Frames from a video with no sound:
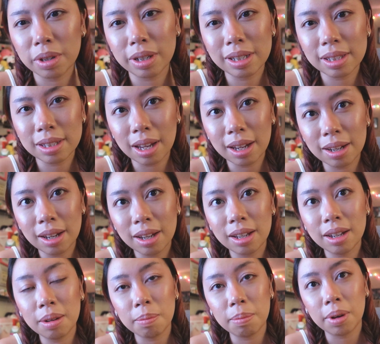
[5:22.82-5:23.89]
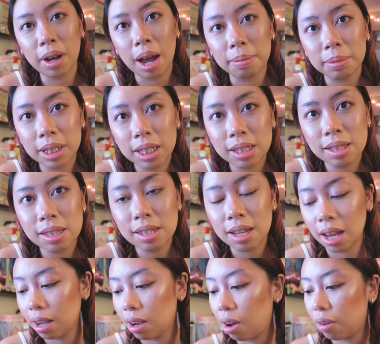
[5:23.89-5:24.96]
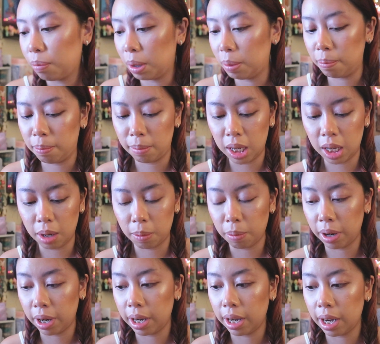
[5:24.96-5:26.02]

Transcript: excited, but I'm gonna take off my makeup right